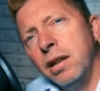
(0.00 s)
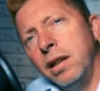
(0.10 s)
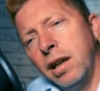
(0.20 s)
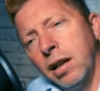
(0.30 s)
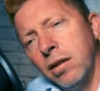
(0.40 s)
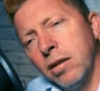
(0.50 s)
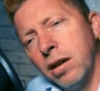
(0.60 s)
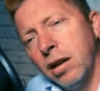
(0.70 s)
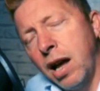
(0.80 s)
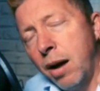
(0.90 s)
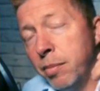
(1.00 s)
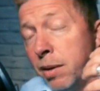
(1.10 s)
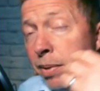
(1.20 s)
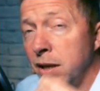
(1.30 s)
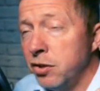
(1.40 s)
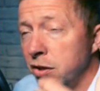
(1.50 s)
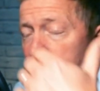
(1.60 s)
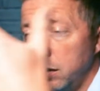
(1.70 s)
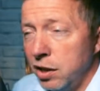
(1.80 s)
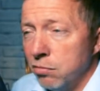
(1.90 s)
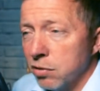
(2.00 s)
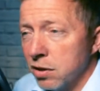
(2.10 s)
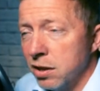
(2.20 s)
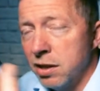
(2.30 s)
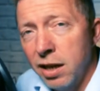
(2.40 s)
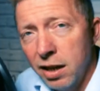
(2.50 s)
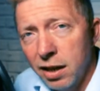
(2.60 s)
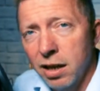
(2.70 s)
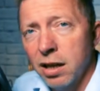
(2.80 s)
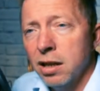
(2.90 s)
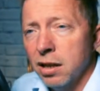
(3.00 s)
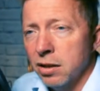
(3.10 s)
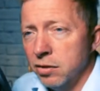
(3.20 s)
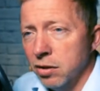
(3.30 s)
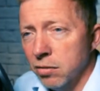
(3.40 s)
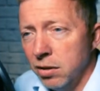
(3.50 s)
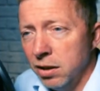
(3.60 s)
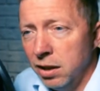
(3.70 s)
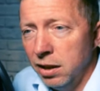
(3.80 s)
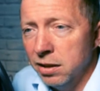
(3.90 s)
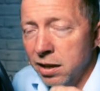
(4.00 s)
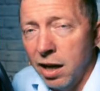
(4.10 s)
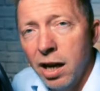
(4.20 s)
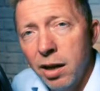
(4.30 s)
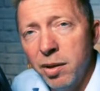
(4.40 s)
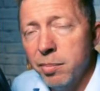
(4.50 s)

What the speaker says: You can look at how many pictures that you want to take during the time.